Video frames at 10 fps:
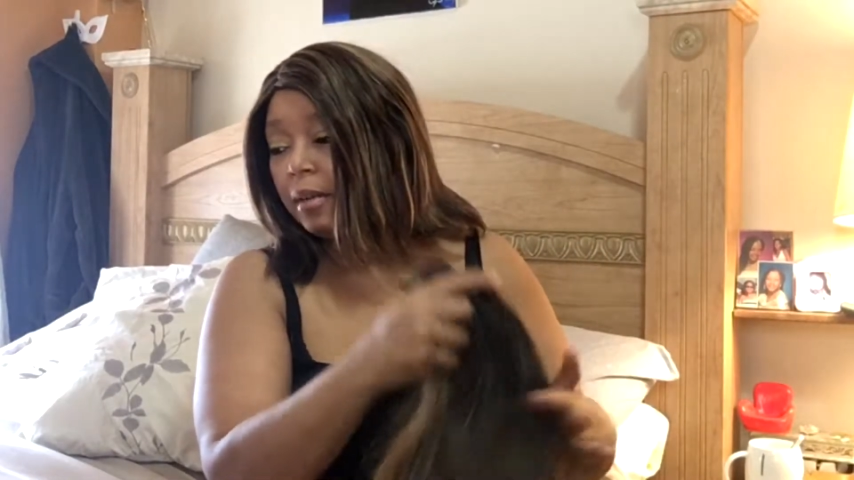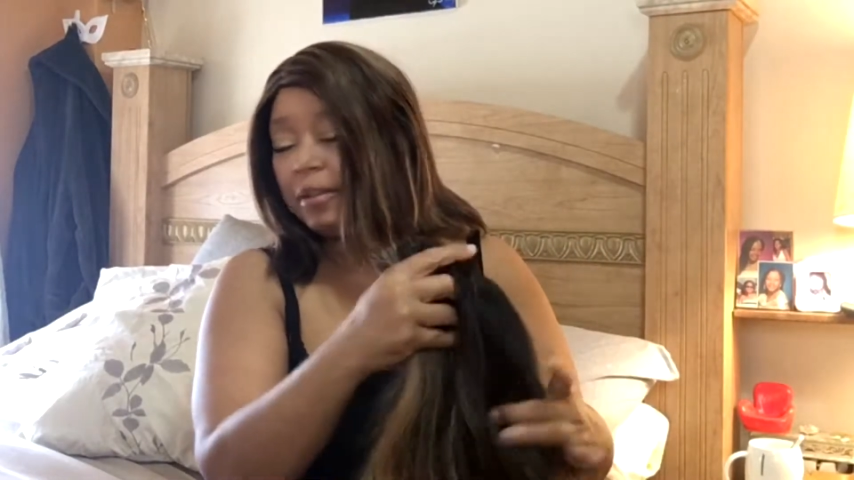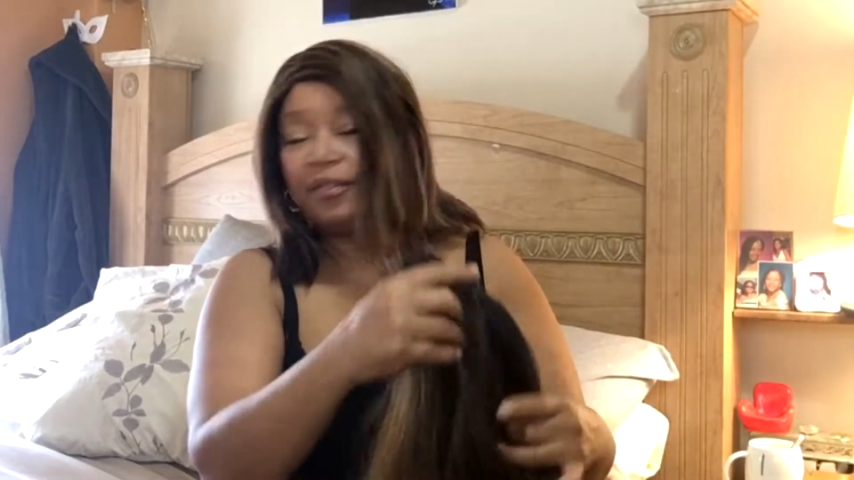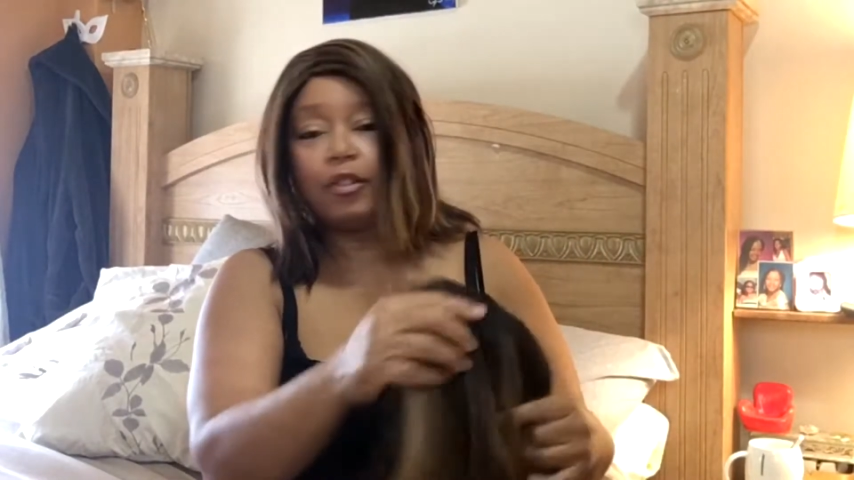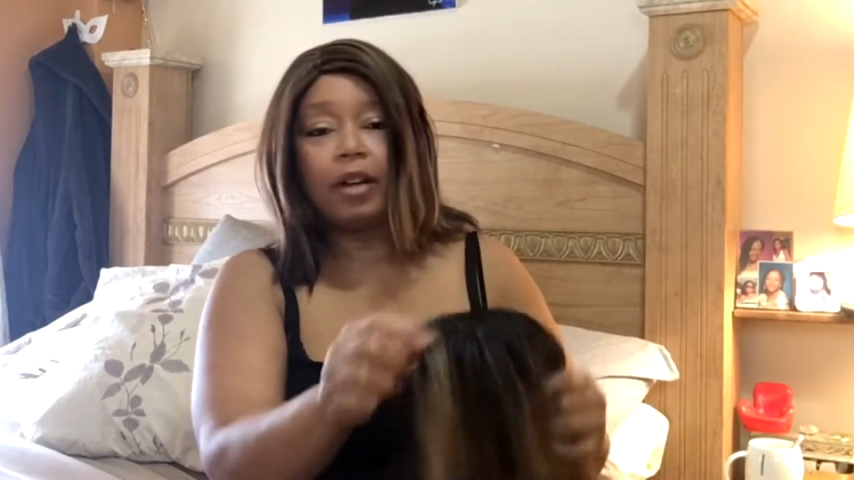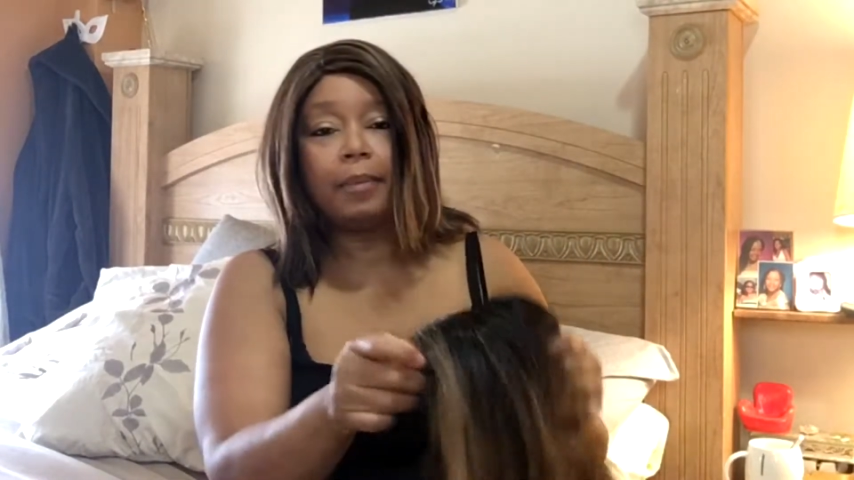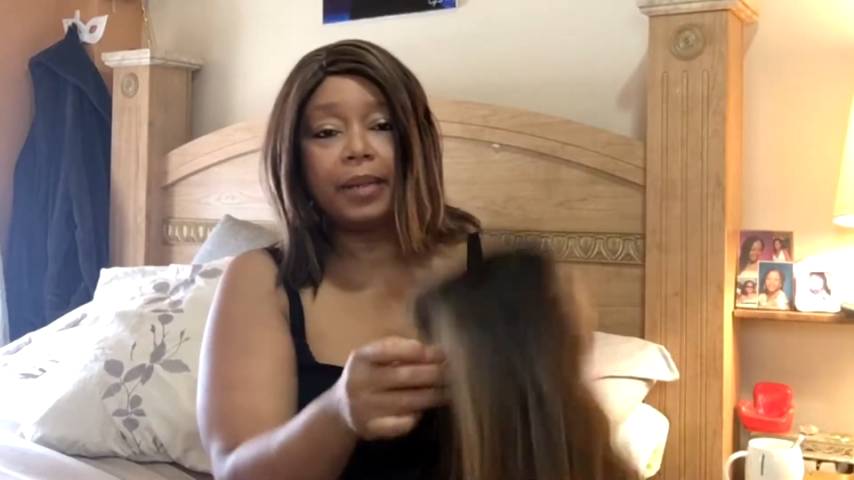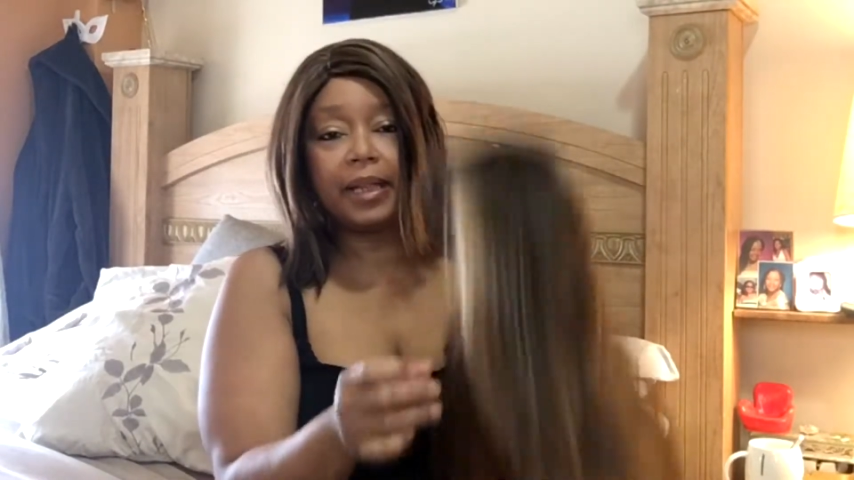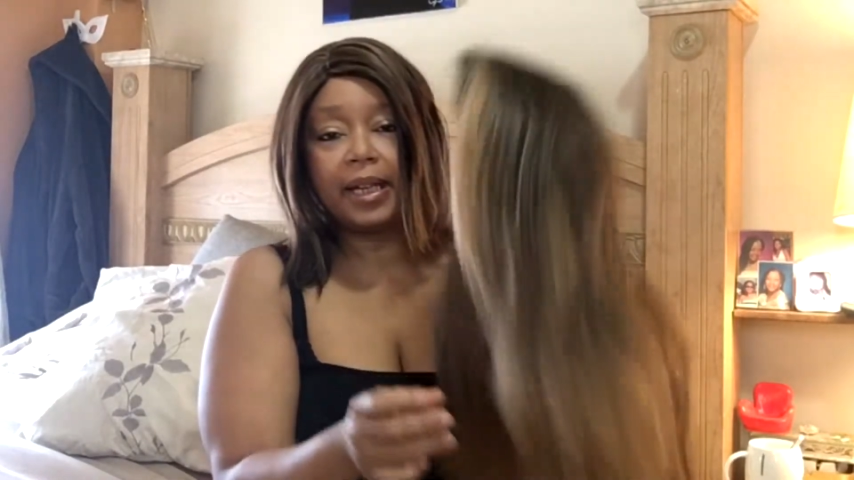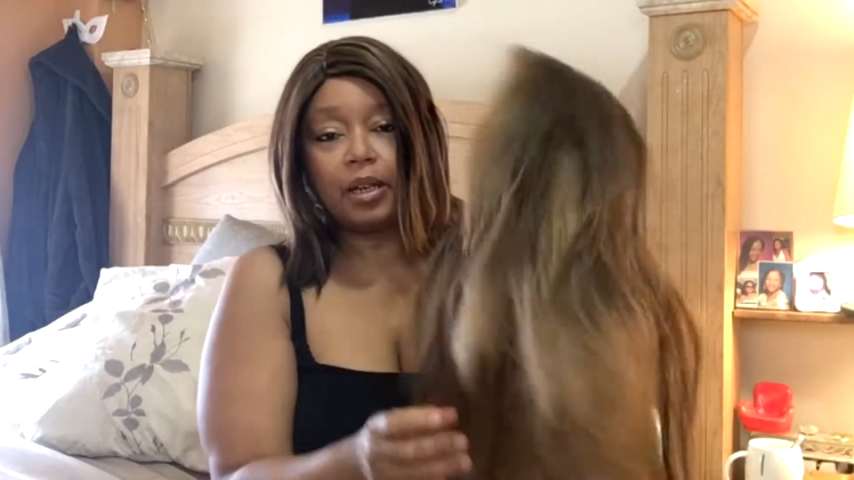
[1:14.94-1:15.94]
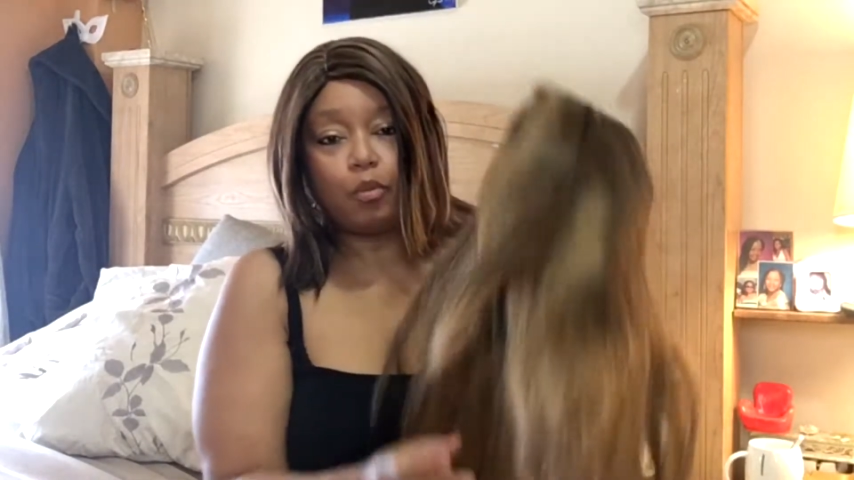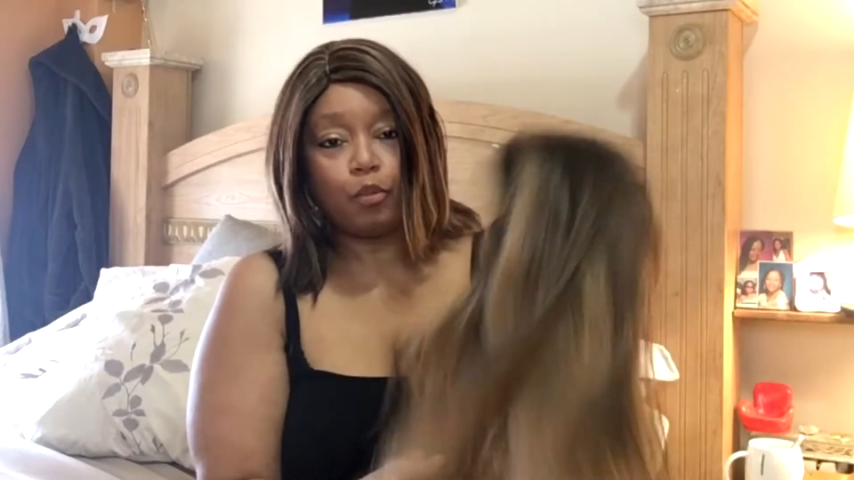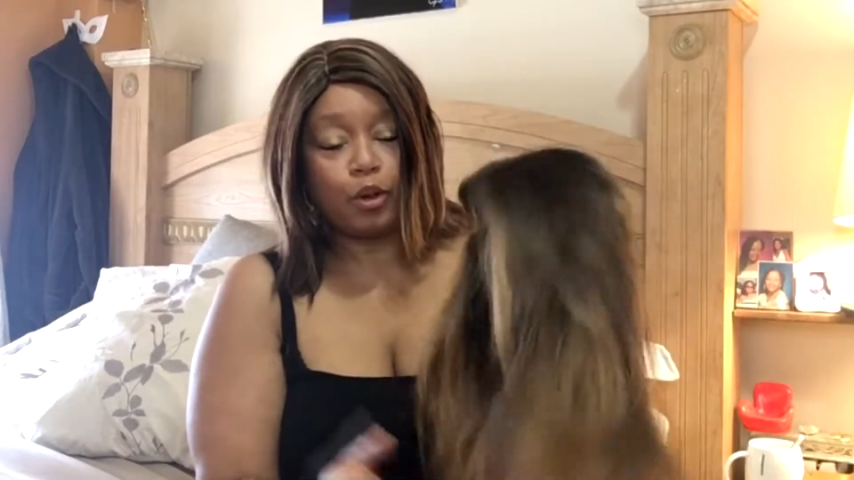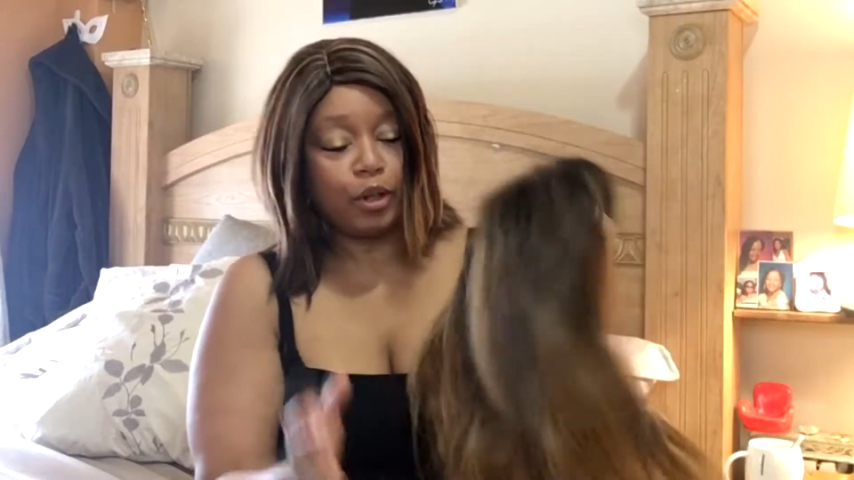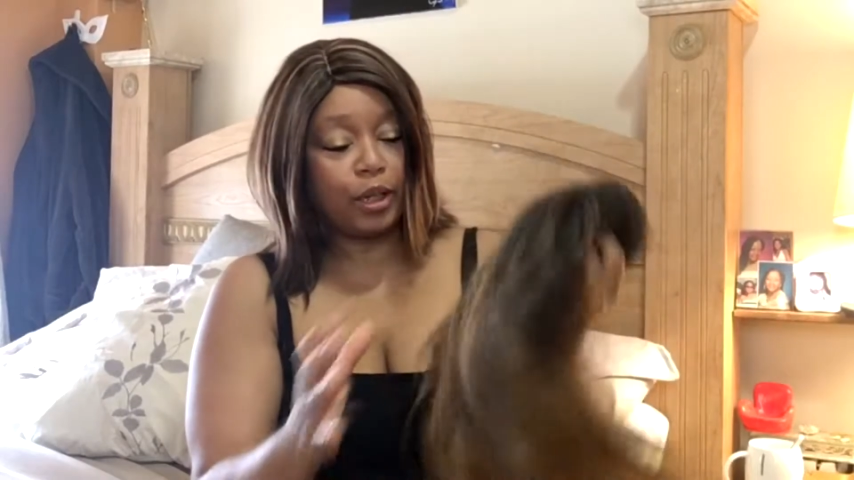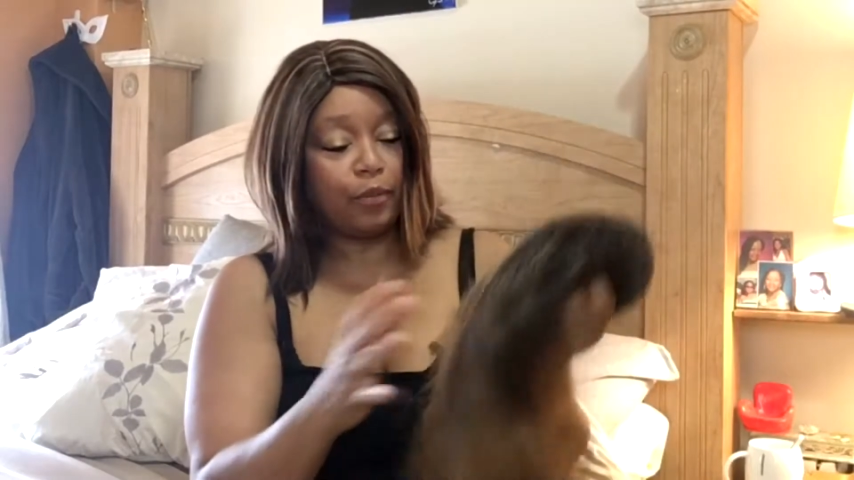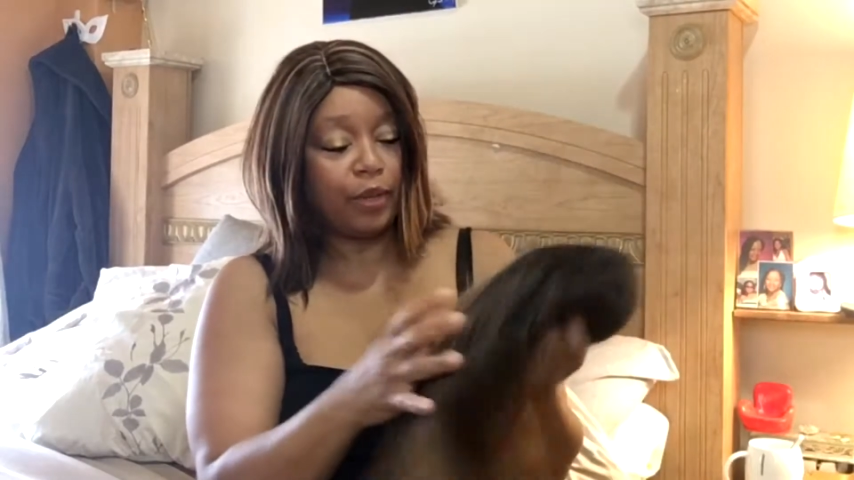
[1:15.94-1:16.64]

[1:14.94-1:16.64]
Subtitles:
Before I begin working